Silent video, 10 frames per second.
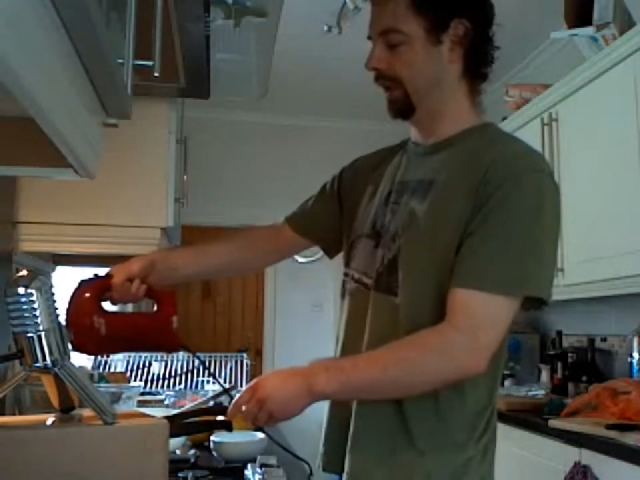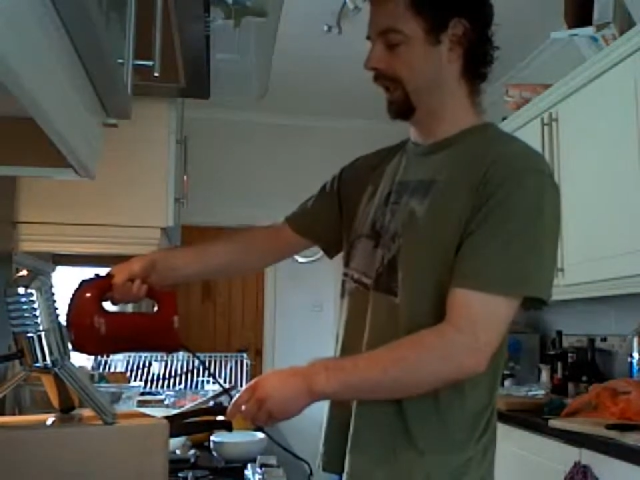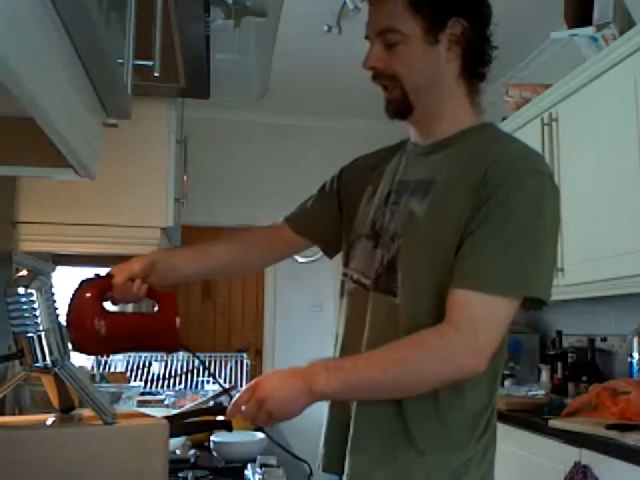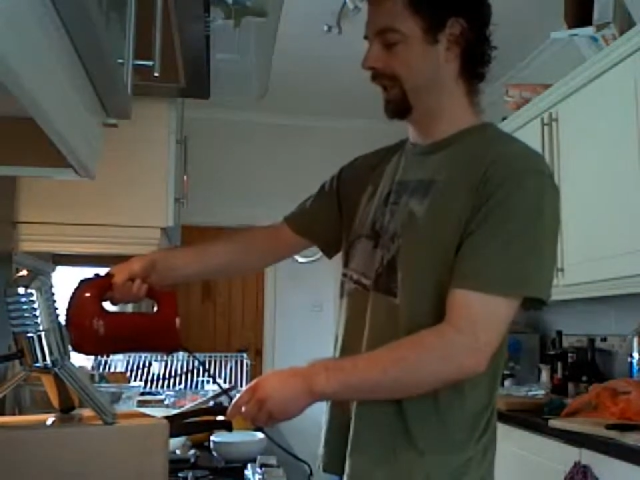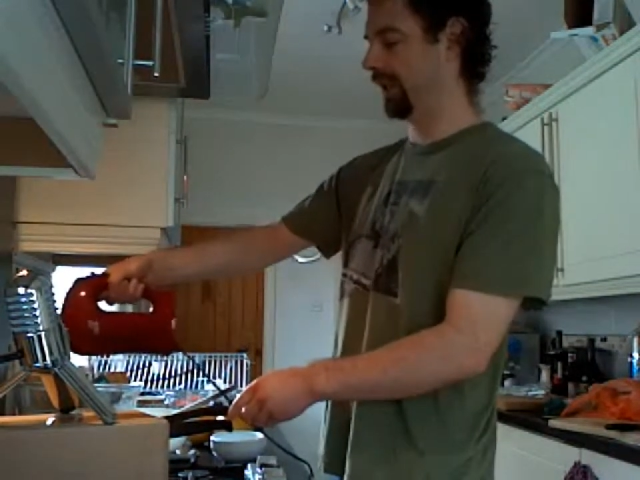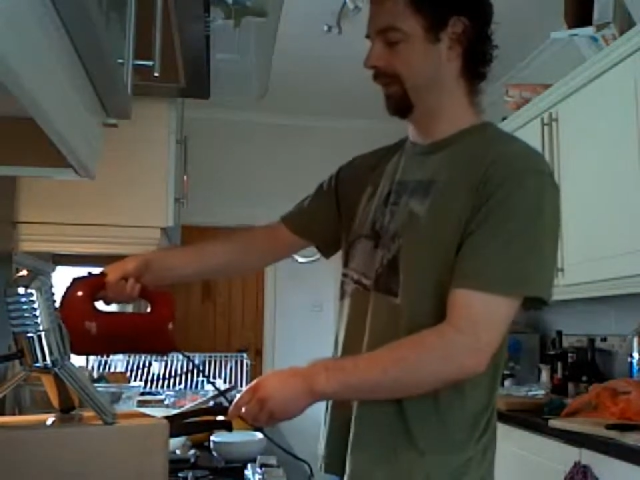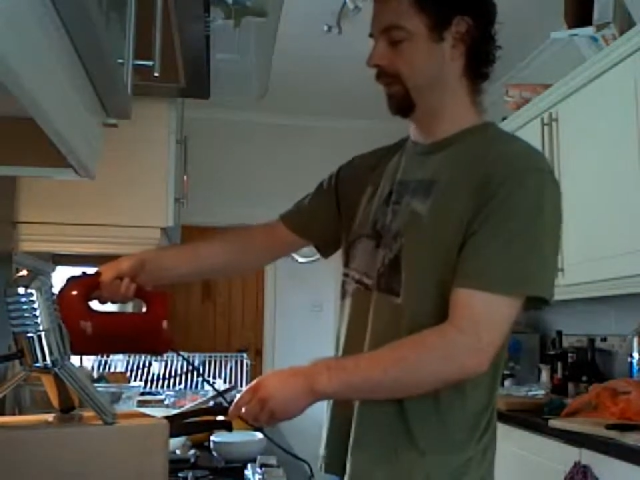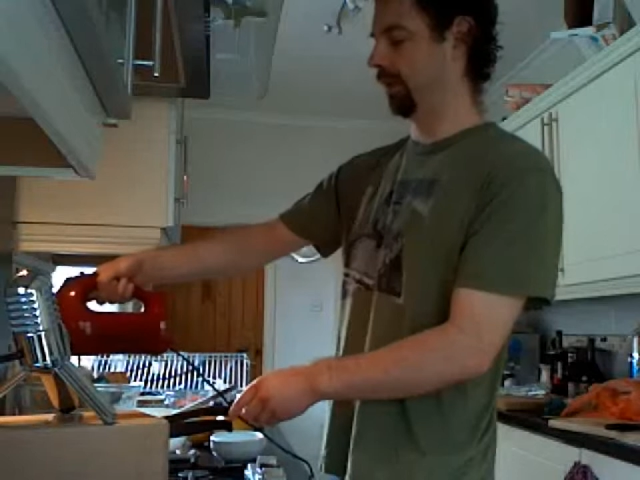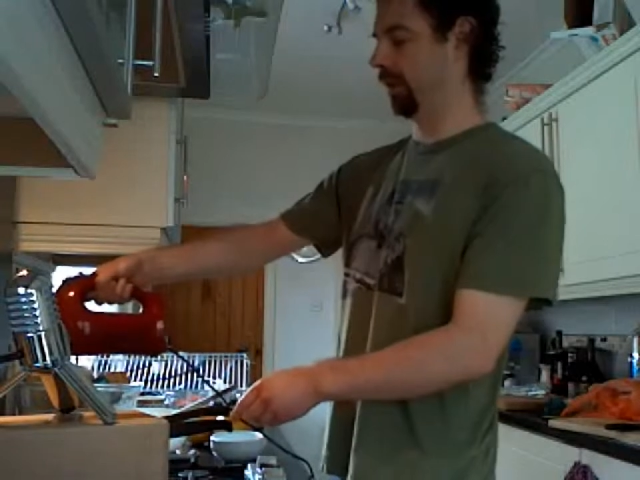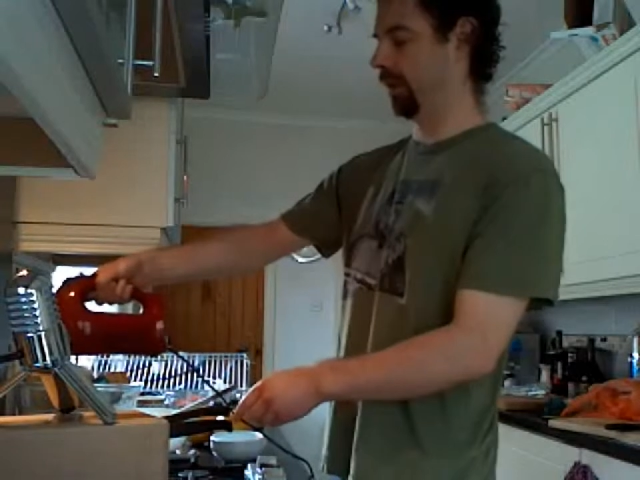Is this...
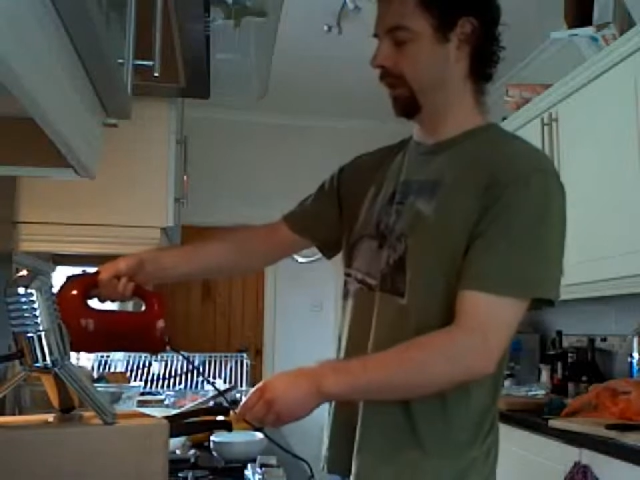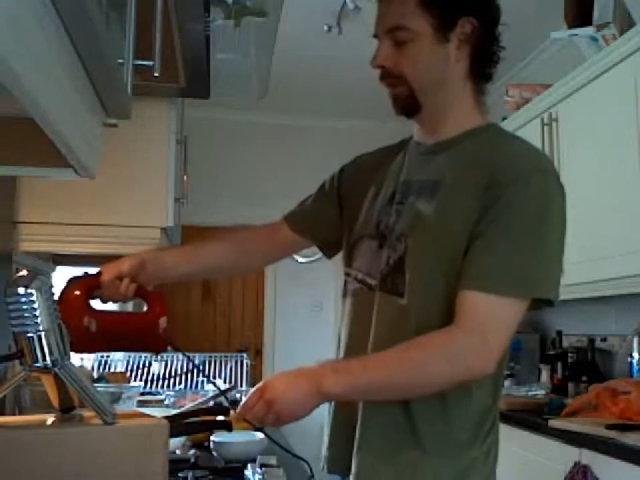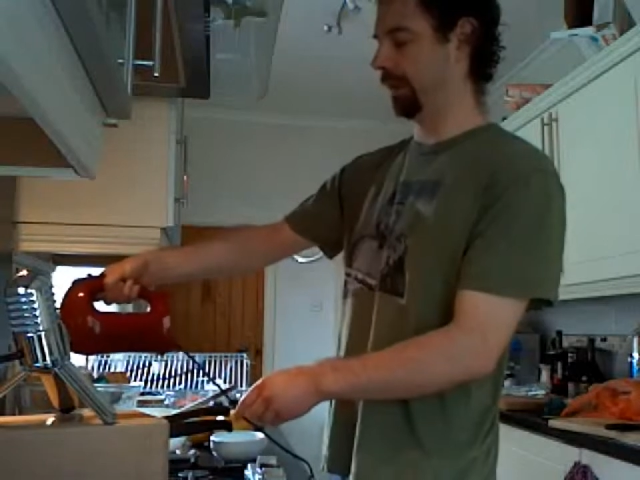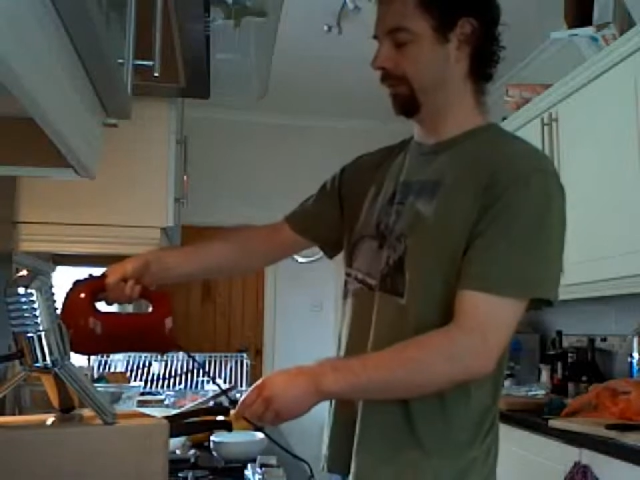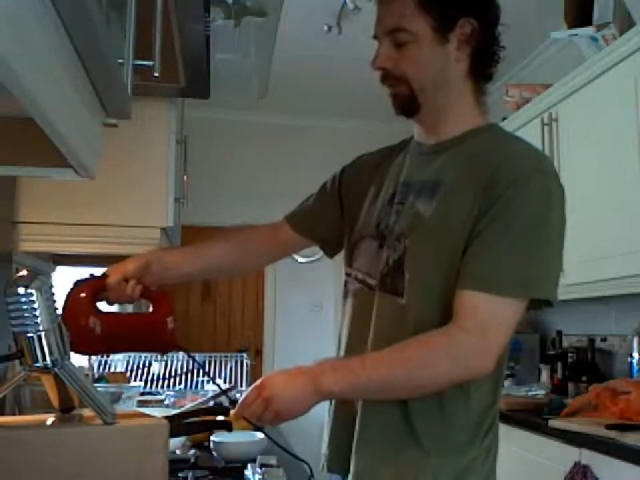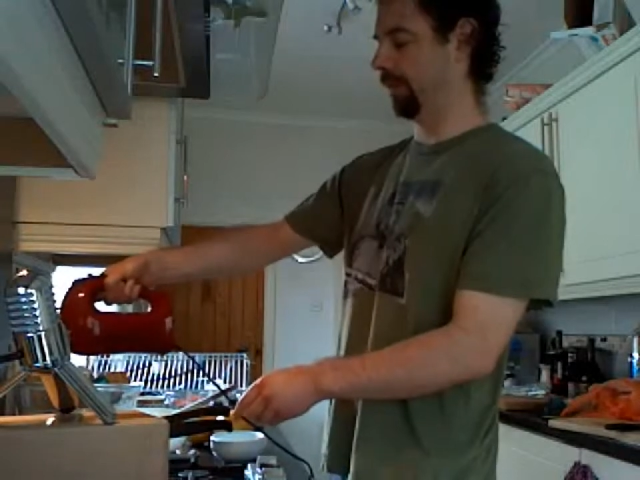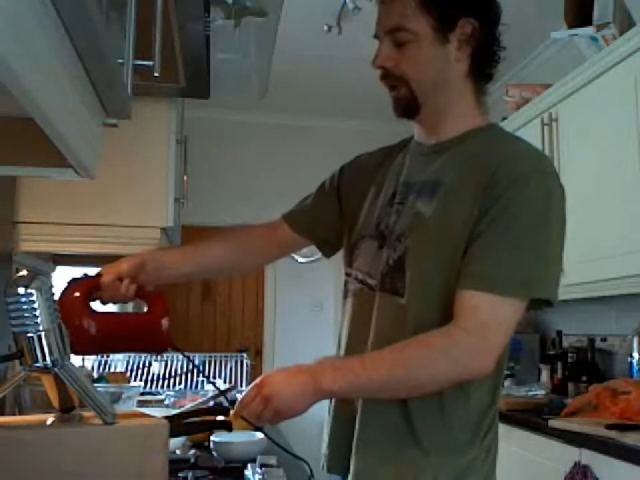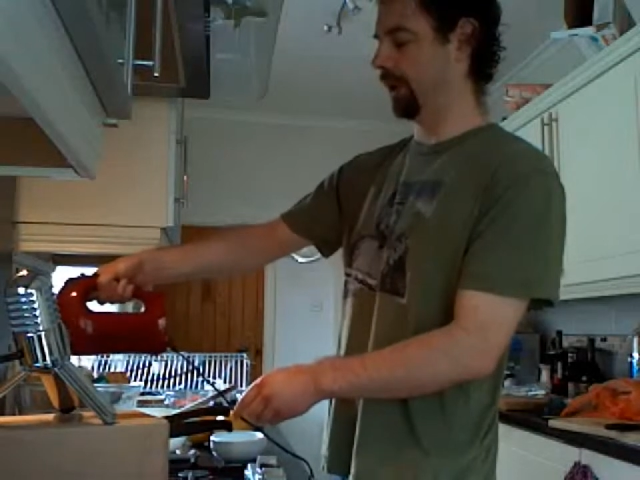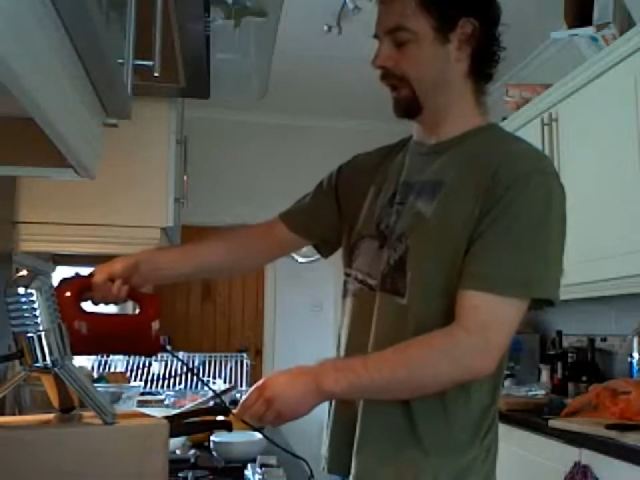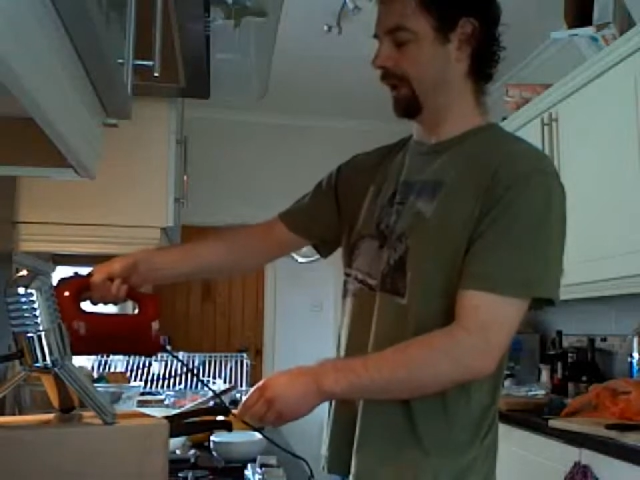holy
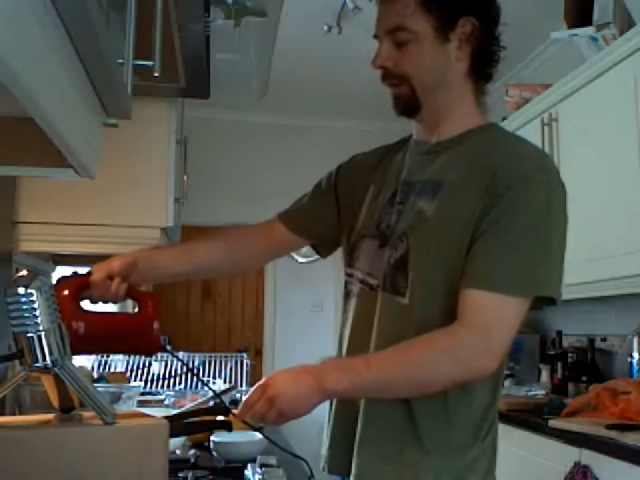shit.